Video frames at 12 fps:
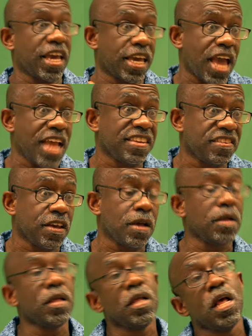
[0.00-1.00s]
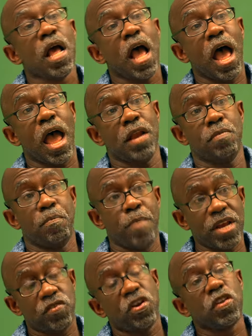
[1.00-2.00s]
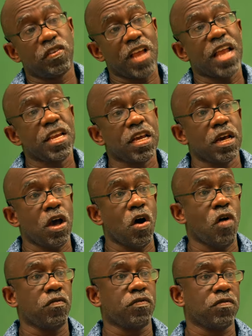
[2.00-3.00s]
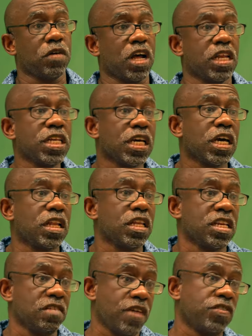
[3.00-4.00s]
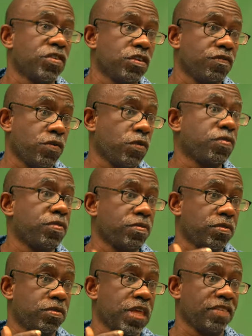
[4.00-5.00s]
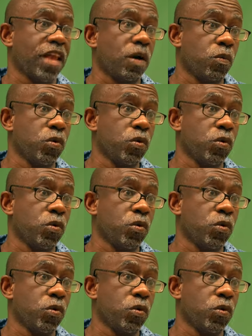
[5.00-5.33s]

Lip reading: like cancer and better understanding of clinical interventions for things like